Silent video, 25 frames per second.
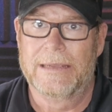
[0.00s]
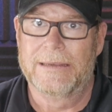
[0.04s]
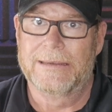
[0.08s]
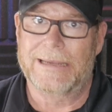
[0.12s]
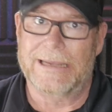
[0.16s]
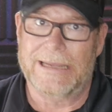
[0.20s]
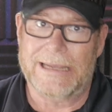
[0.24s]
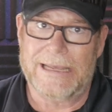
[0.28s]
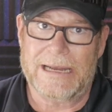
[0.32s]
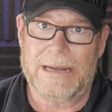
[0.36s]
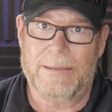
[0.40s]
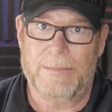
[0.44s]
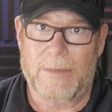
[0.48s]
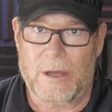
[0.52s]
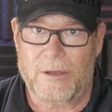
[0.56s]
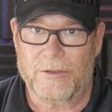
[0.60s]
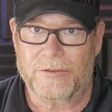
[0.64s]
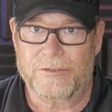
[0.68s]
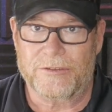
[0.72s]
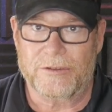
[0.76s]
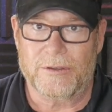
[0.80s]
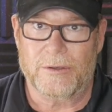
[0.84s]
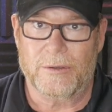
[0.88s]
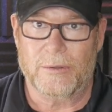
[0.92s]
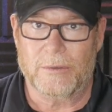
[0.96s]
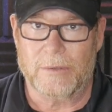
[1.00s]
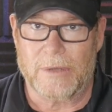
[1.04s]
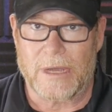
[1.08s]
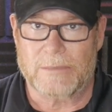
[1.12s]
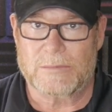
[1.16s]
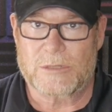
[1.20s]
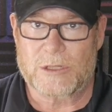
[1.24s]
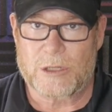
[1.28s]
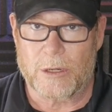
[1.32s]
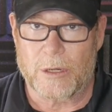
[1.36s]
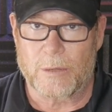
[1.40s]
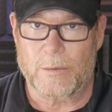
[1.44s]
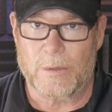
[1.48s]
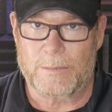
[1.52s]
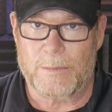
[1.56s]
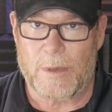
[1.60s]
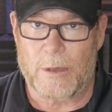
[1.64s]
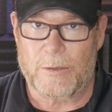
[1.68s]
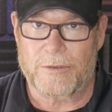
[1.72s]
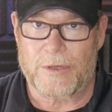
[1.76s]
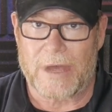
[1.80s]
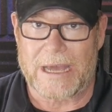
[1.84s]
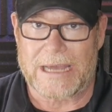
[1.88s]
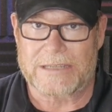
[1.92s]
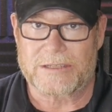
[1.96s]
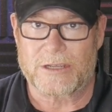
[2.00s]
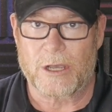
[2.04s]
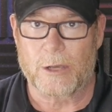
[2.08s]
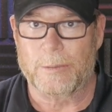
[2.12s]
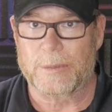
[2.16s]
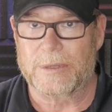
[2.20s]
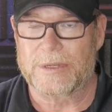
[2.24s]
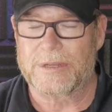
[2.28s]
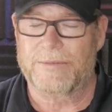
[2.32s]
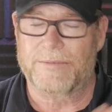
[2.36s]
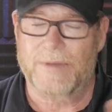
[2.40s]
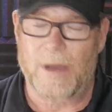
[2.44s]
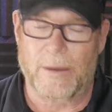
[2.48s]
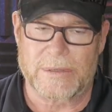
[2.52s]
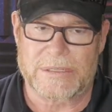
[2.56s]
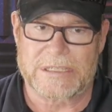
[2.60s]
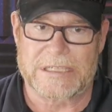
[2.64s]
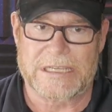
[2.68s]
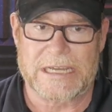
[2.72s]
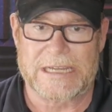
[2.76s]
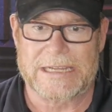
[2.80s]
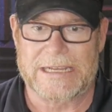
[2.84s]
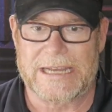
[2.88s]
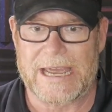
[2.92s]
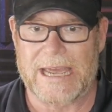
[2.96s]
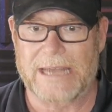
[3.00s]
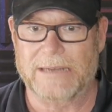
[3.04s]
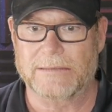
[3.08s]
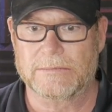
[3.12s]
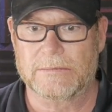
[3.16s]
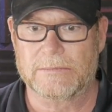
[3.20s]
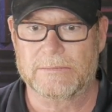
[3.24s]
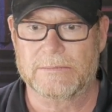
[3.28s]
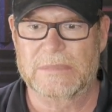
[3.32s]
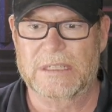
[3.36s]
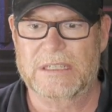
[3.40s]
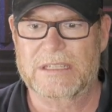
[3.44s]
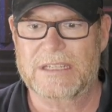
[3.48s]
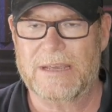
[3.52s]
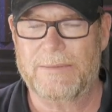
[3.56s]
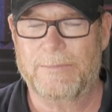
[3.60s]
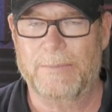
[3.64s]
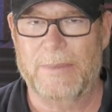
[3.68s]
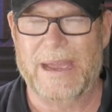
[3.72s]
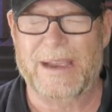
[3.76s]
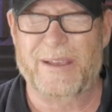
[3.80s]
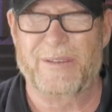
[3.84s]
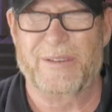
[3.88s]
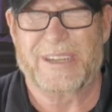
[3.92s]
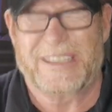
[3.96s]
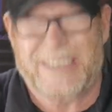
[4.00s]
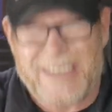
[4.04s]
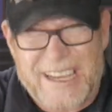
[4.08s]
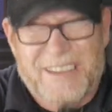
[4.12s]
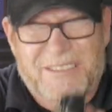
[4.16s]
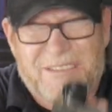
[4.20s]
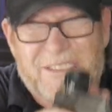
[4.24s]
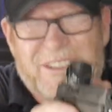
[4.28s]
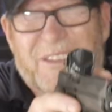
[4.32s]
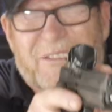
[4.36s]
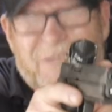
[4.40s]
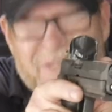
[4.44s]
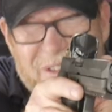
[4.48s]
and I'm also, I'm shooting with both eyes open. I've always done that except back on the day when you're